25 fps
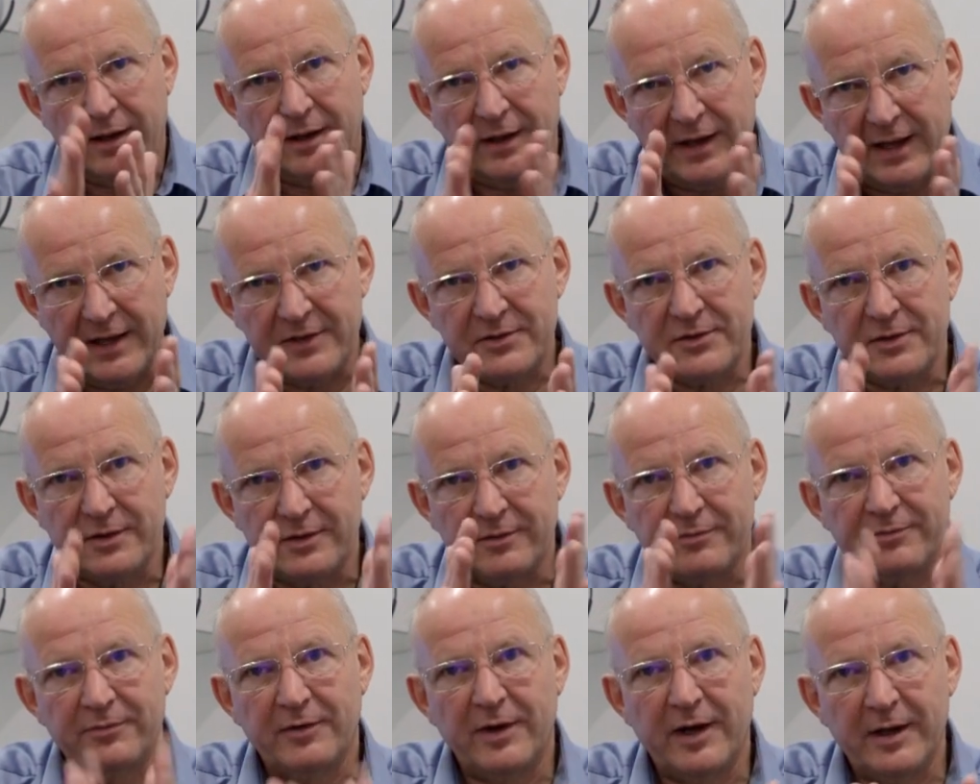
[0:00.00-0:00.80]
in less than
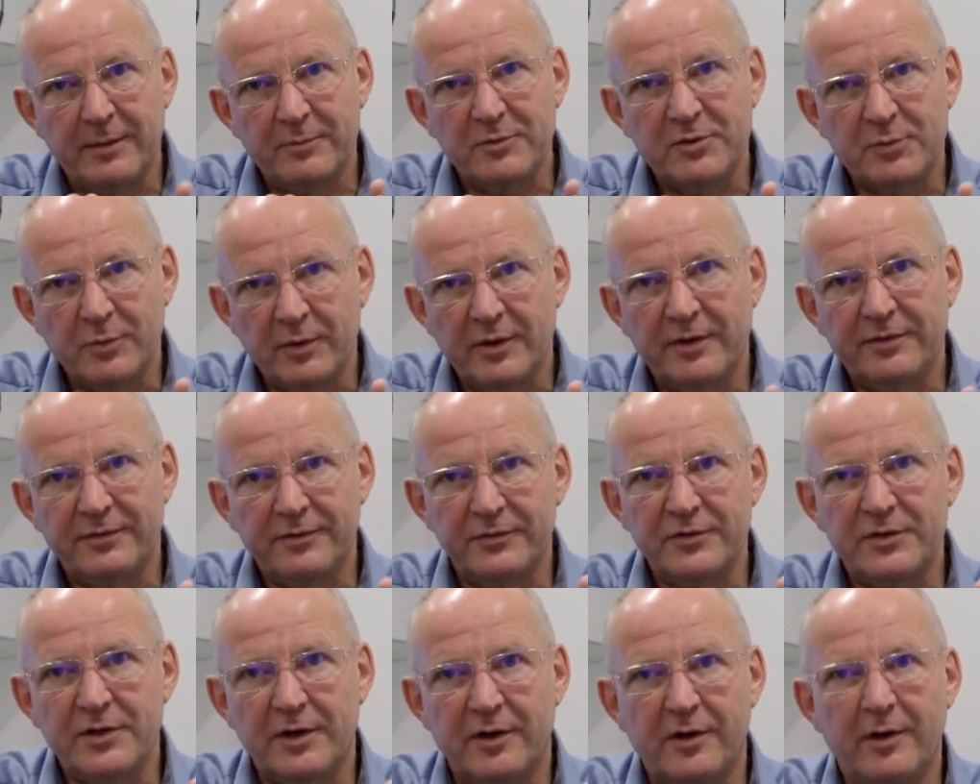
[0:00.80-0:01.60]
a frame's worth
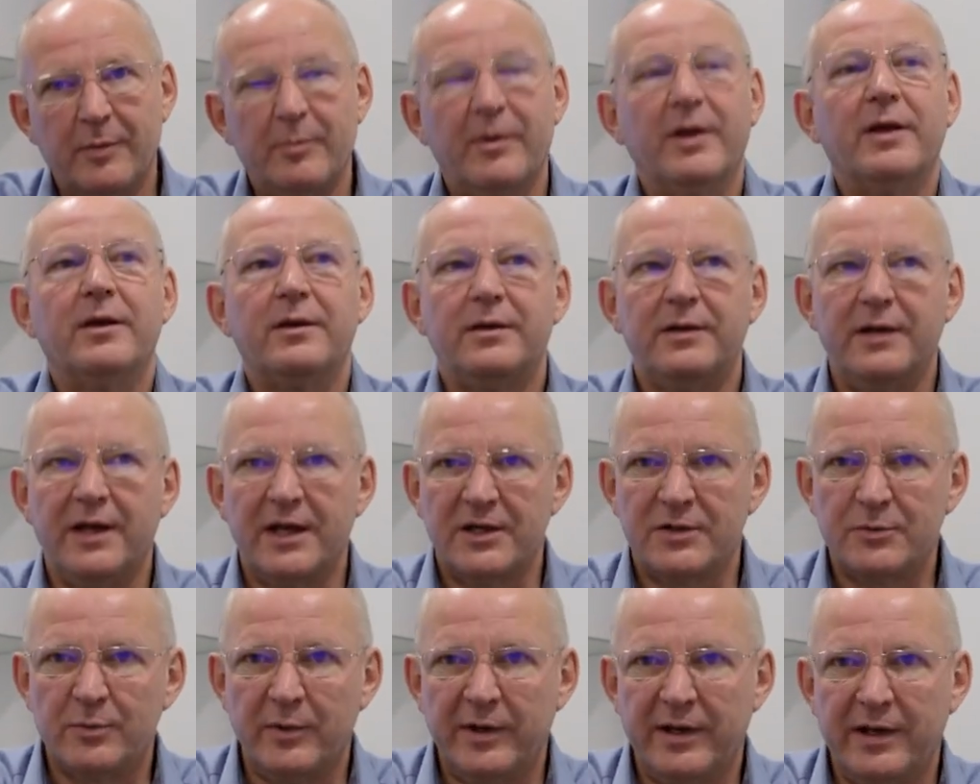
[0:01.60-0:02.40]
of time?
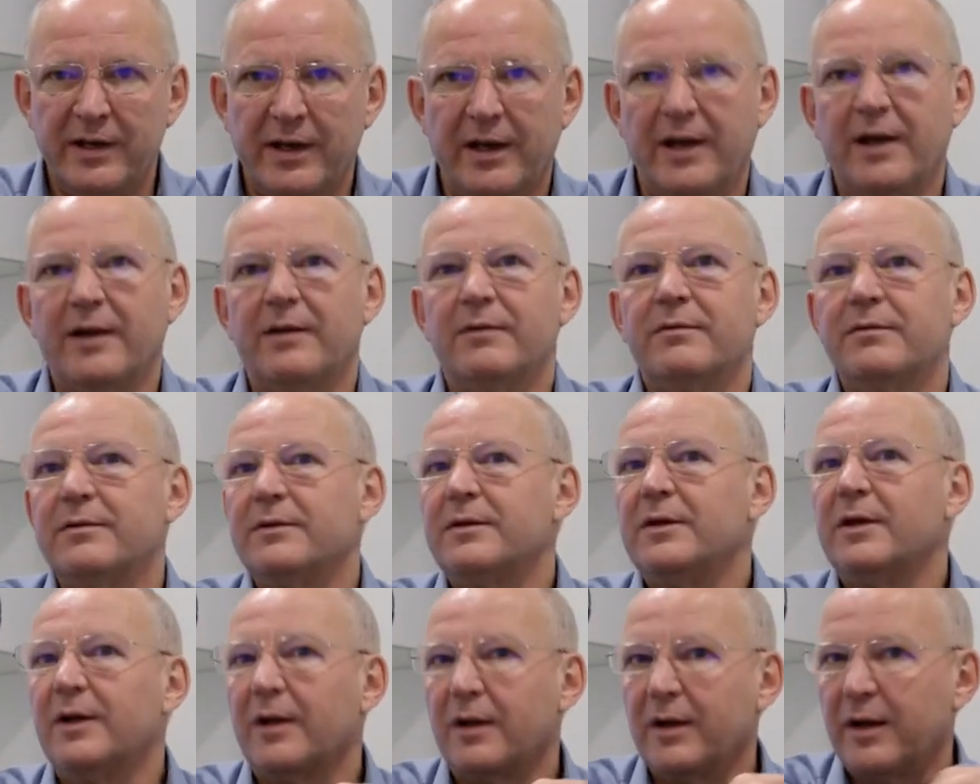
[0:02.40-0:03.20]
Yes, we can,
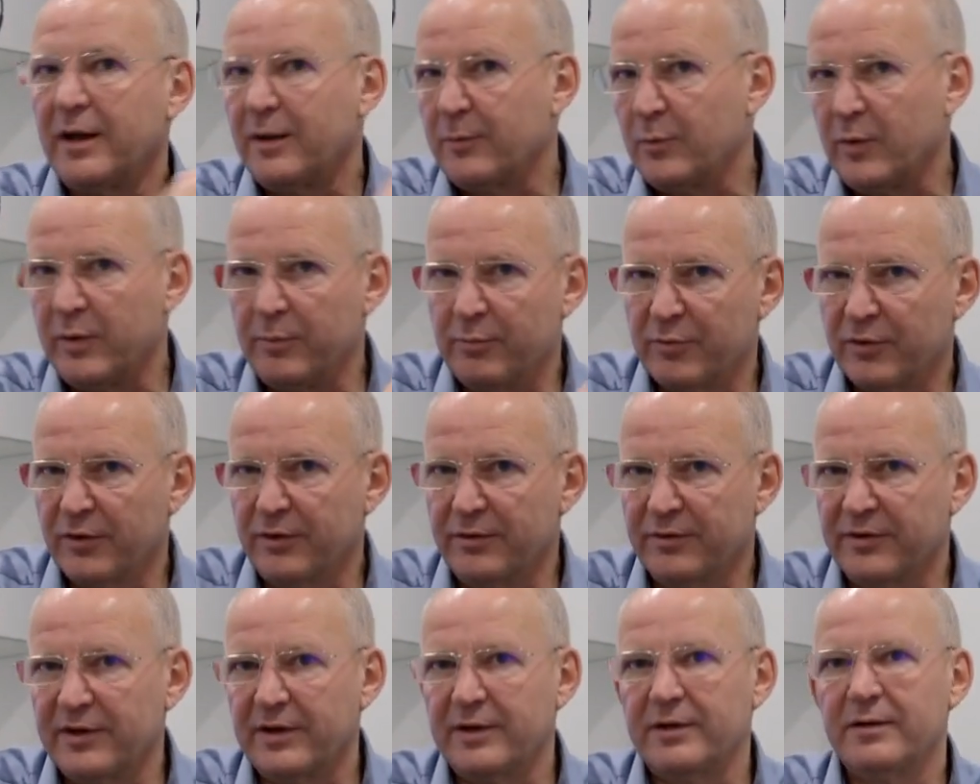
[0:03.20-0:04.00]
you know, and we
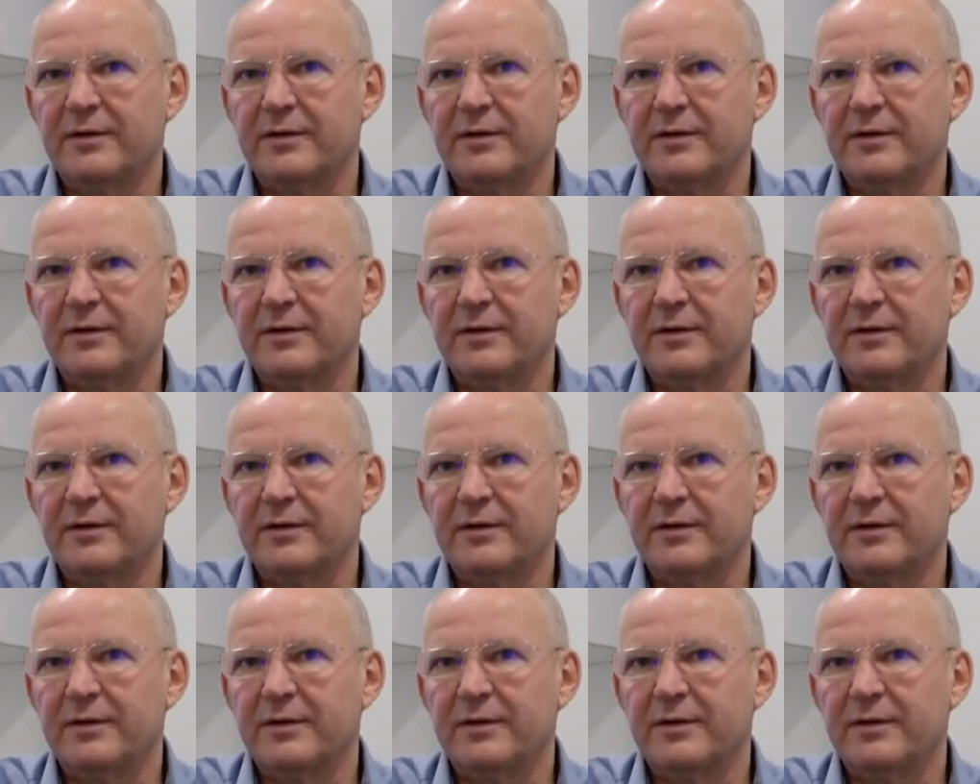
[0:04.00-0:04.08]
prove it.